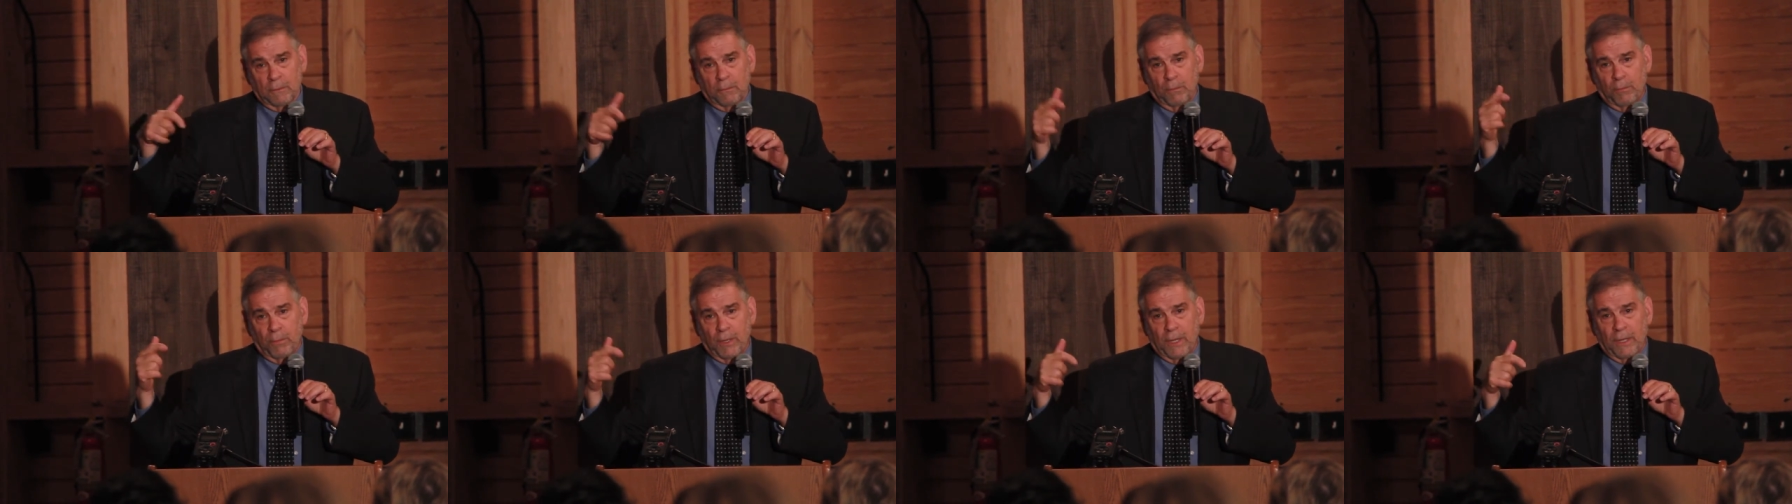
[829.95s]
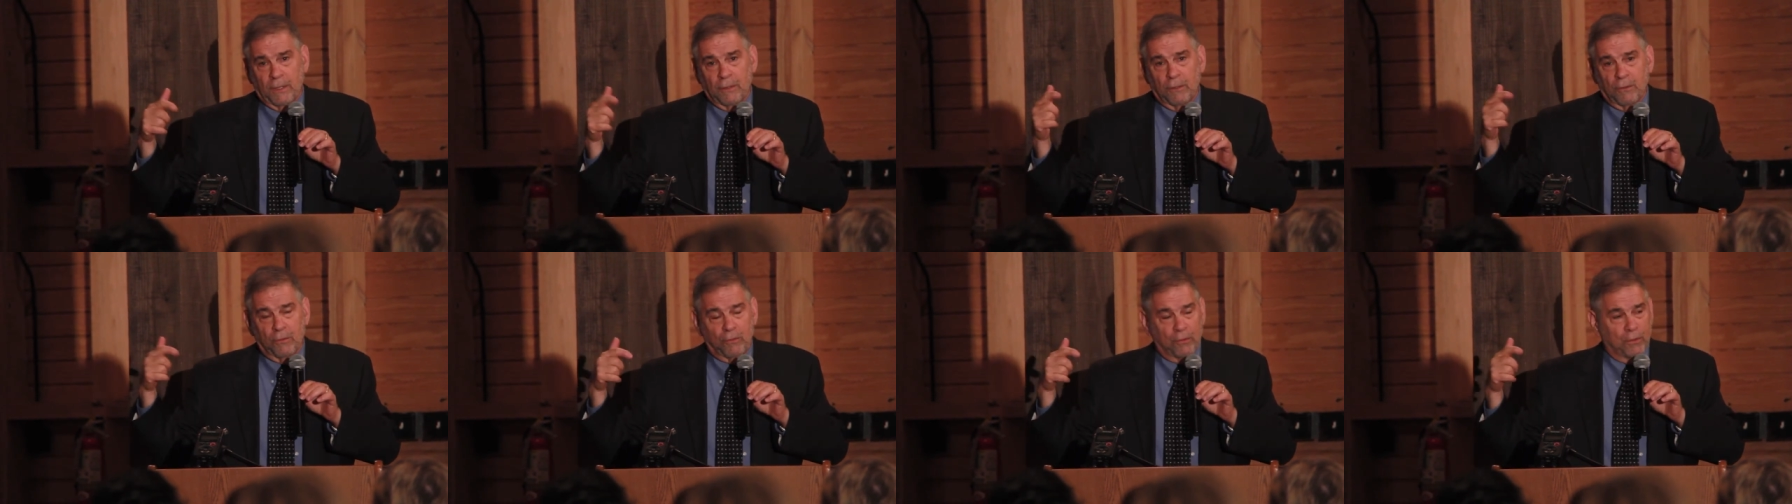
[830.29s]

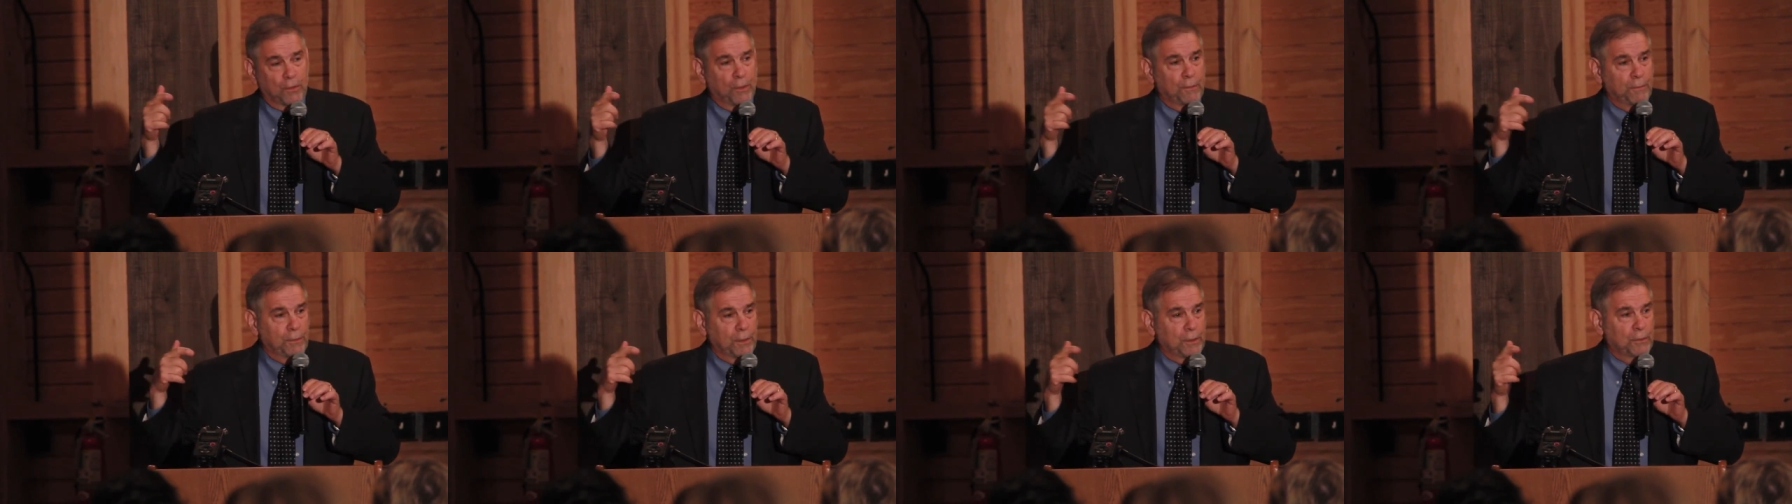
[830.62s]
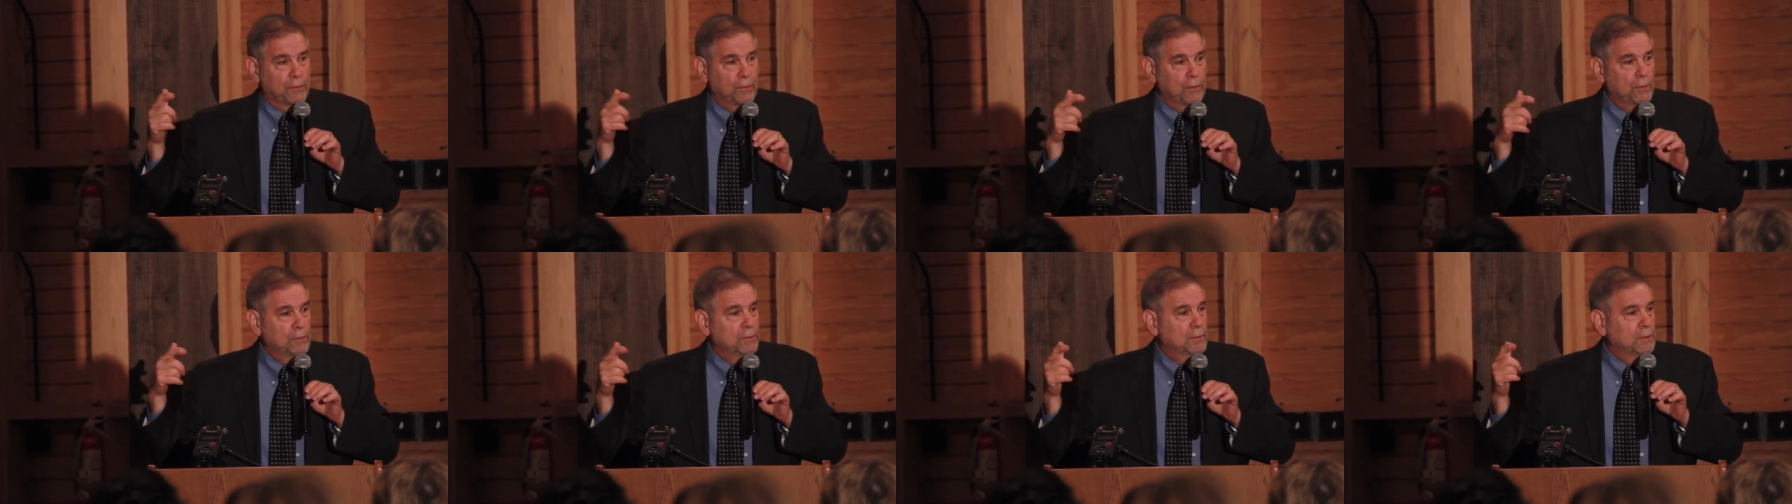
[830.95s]
by the
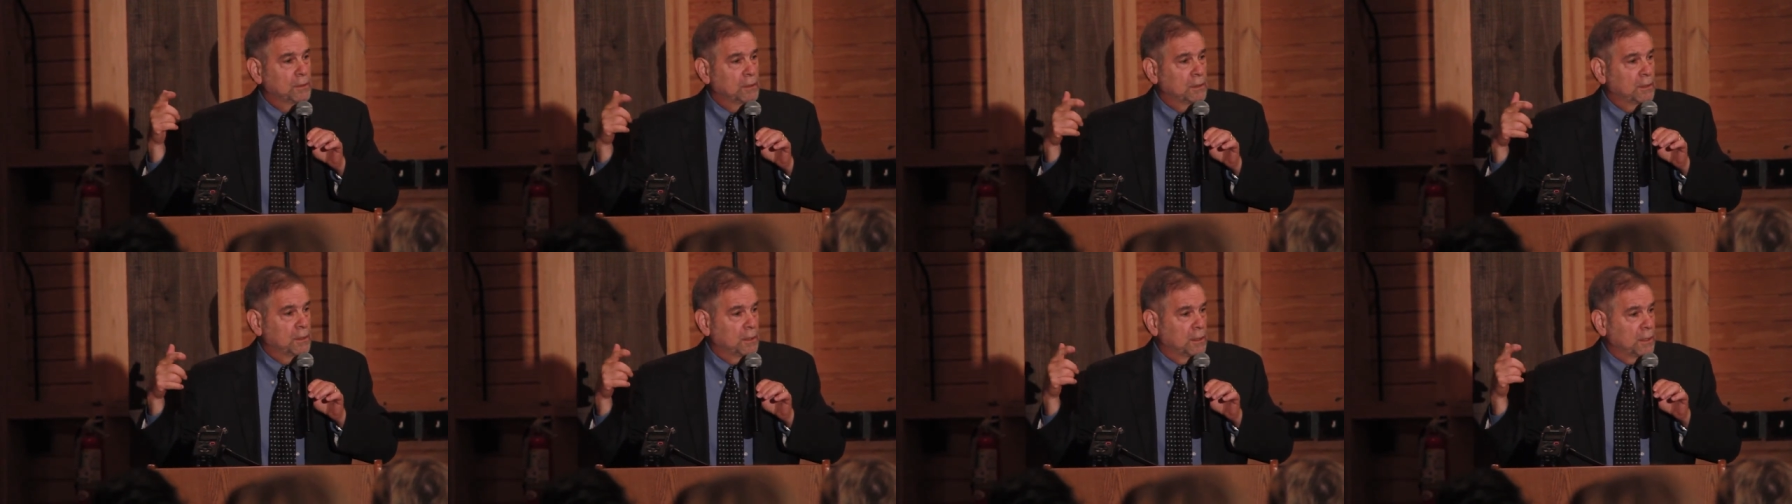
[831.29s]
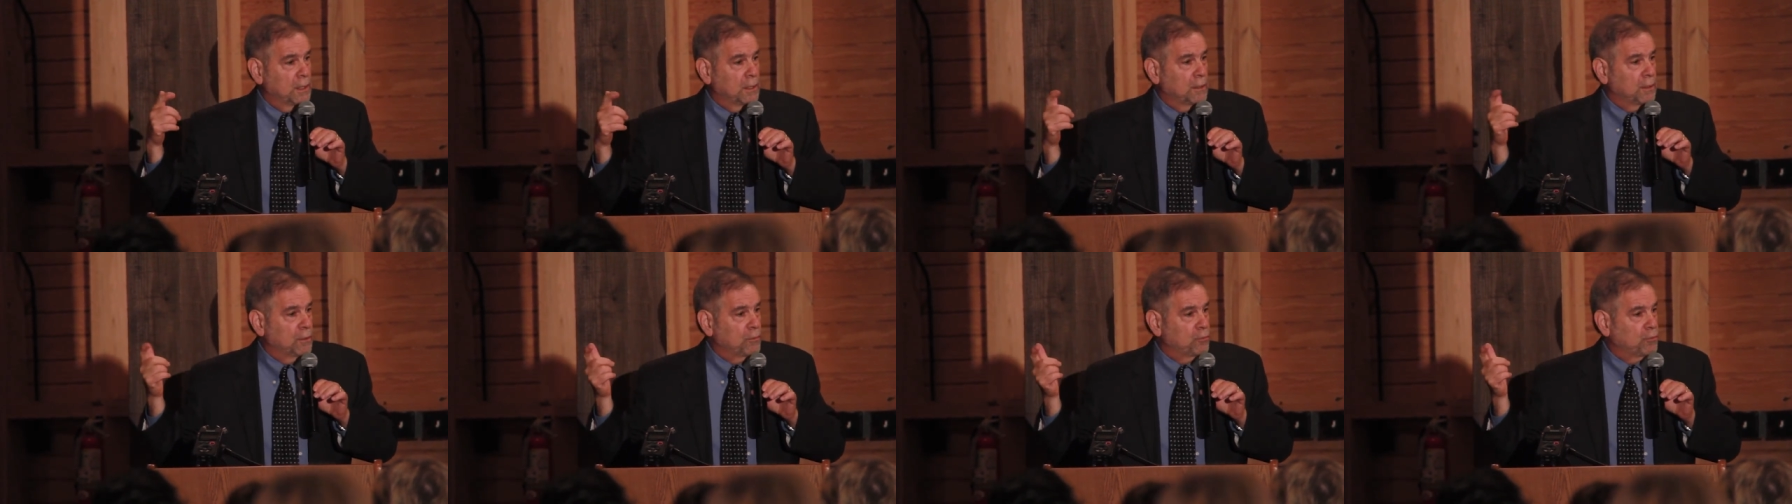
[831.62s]
Soviet Union and
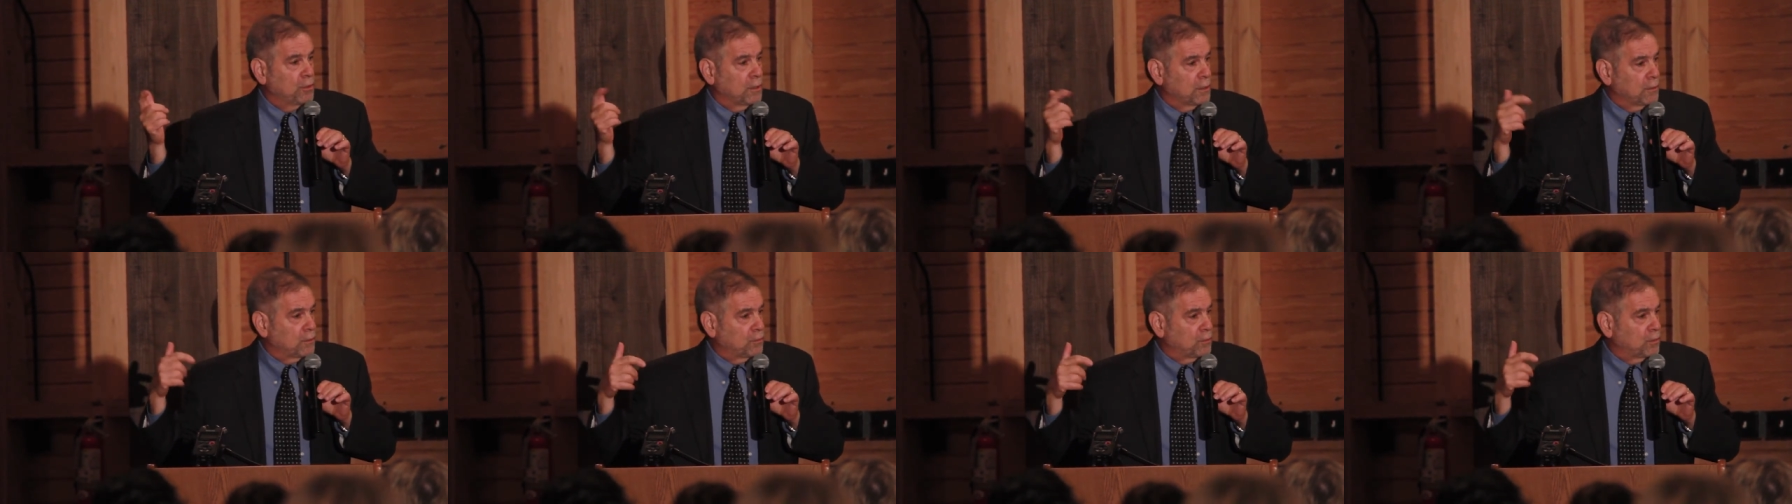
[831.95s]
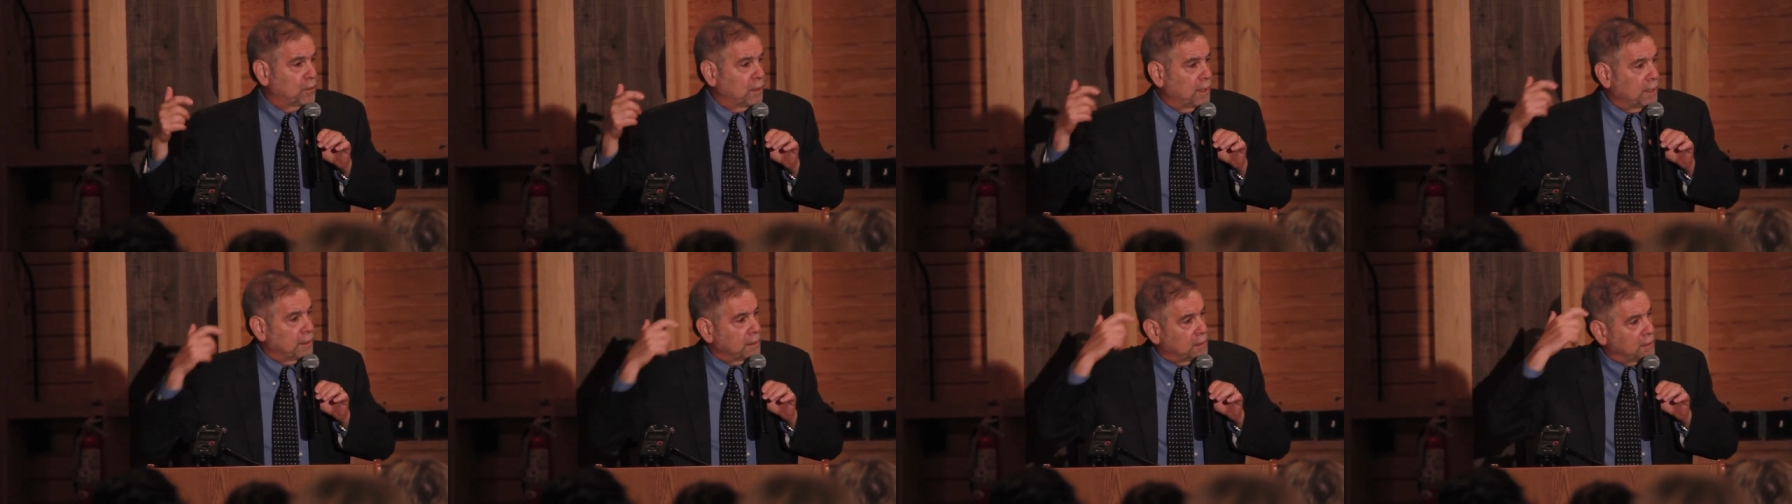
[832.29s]
then the
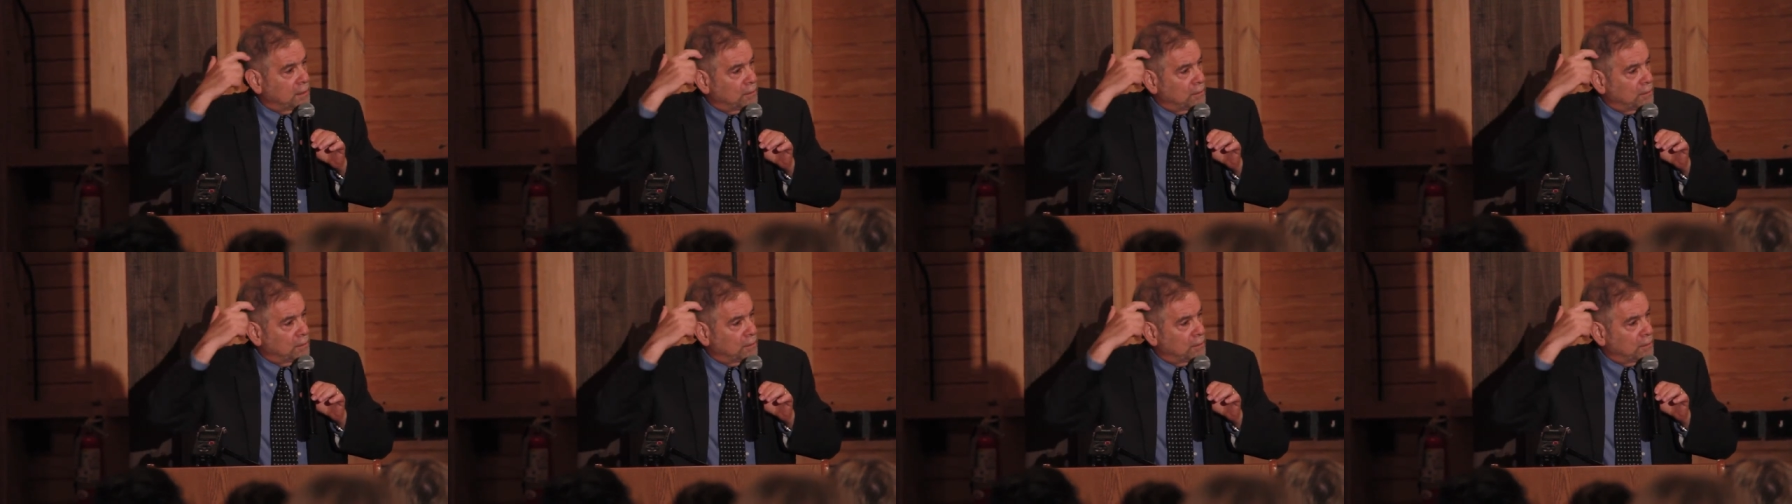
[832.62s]
genocide